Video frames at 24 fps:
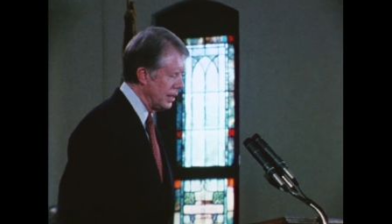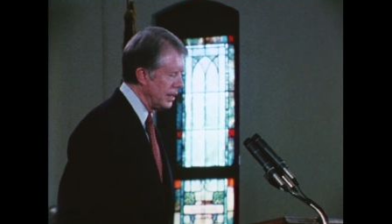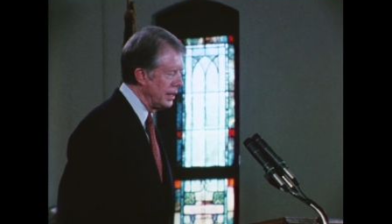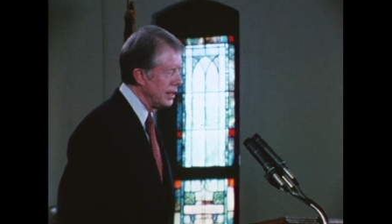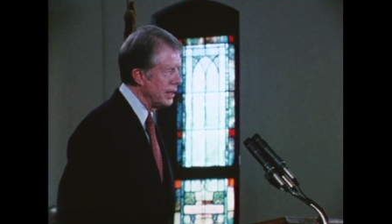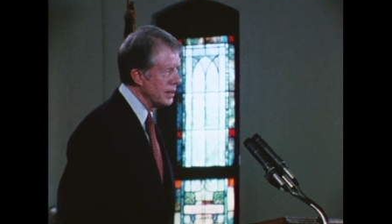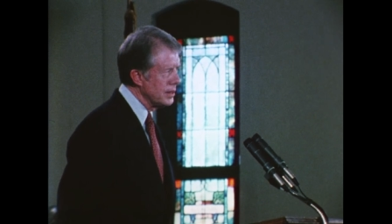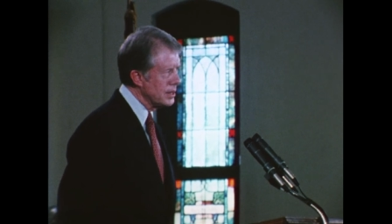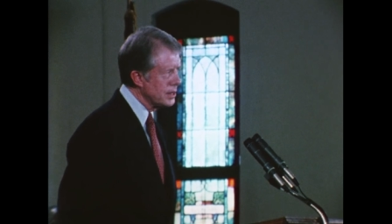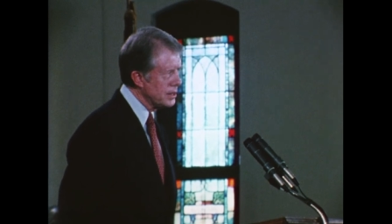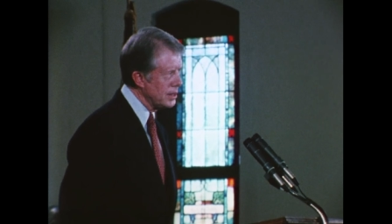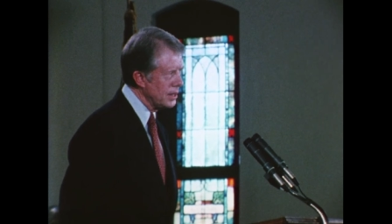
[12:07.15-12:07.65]

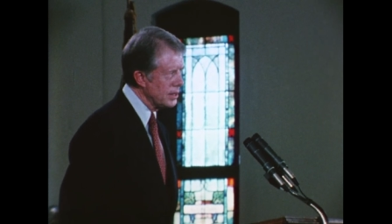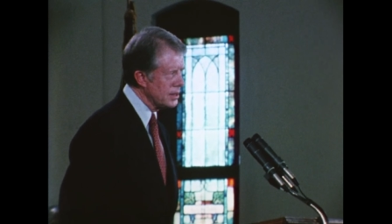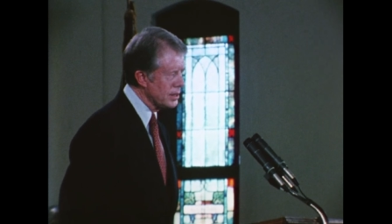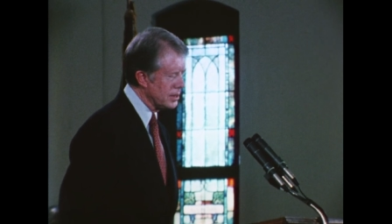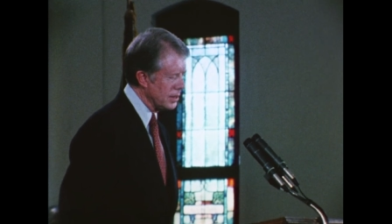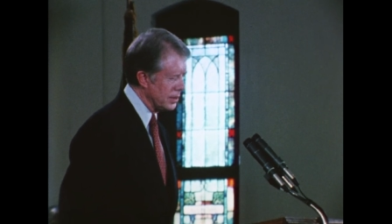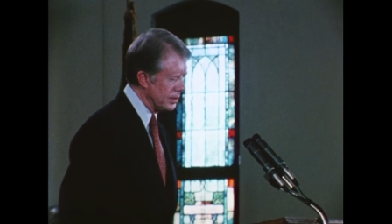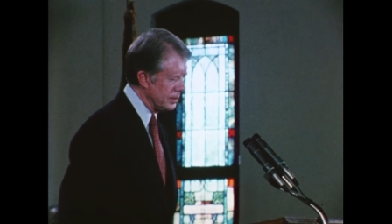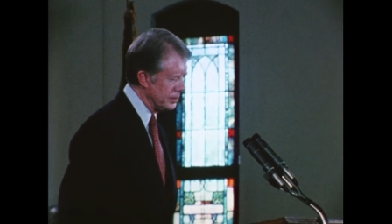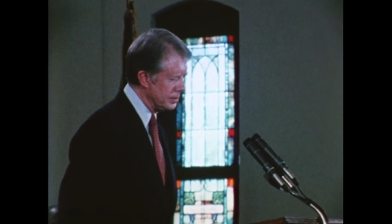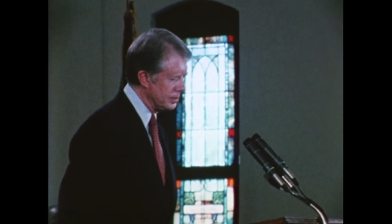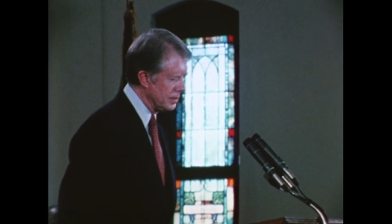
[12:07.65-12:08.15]
He
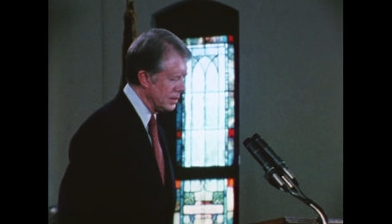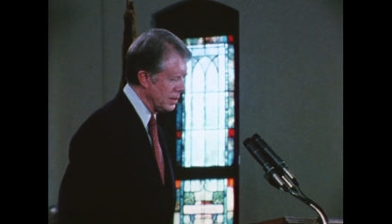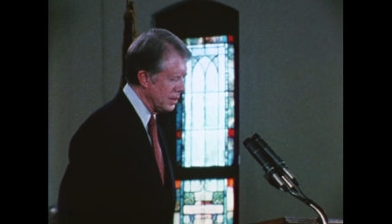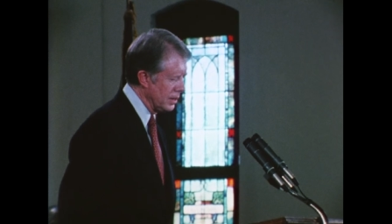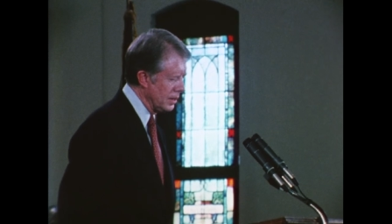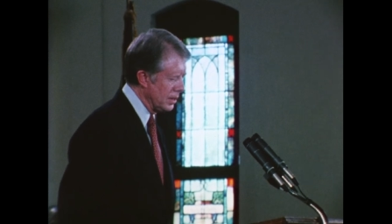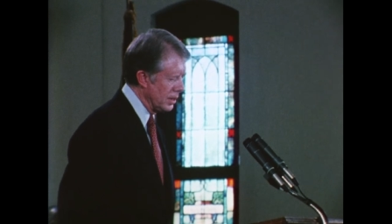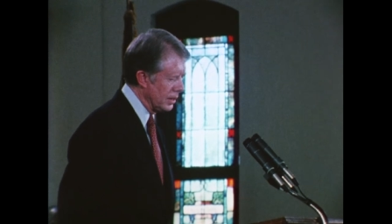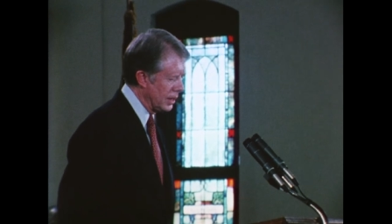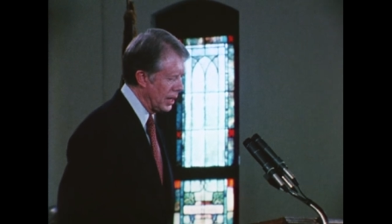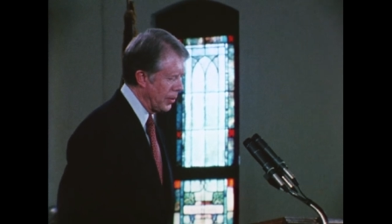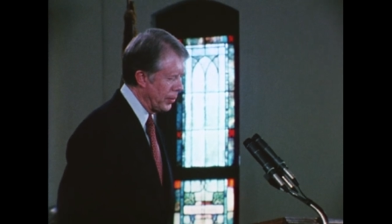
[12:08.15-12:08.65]
insisted
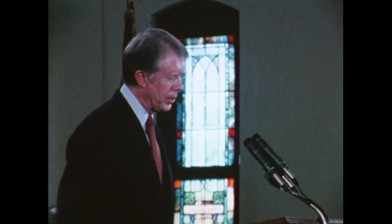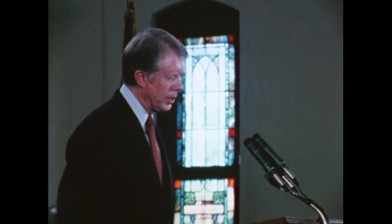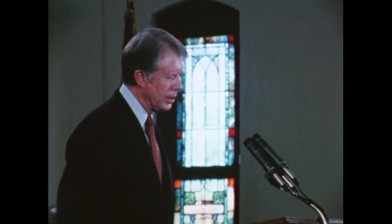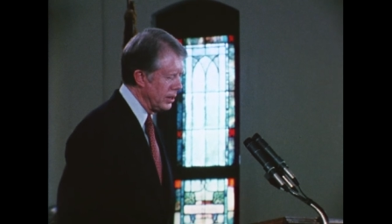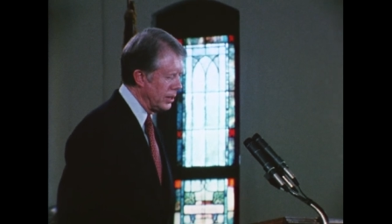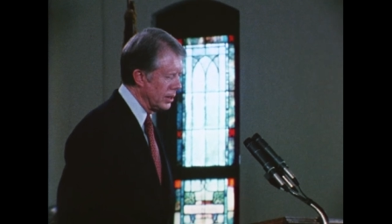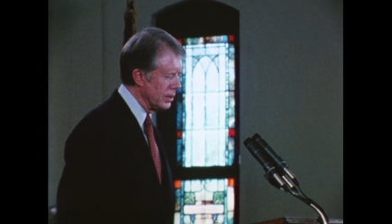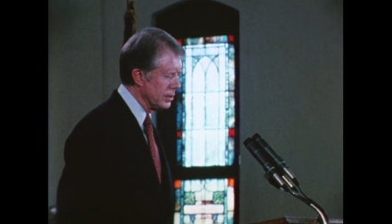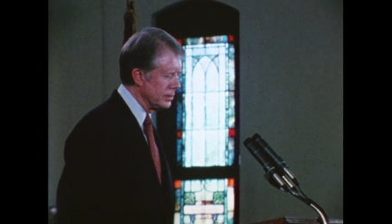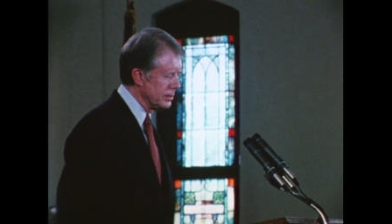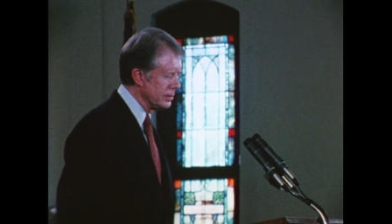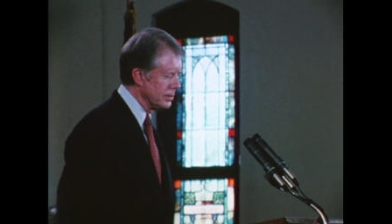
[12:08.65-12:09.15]
that we
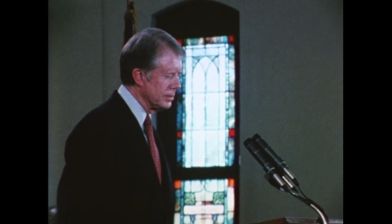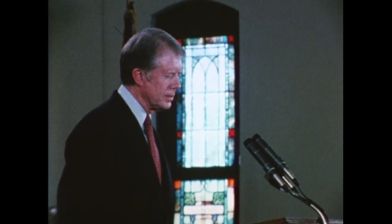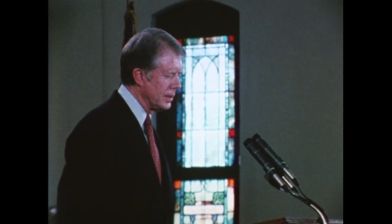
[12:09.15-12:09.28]
look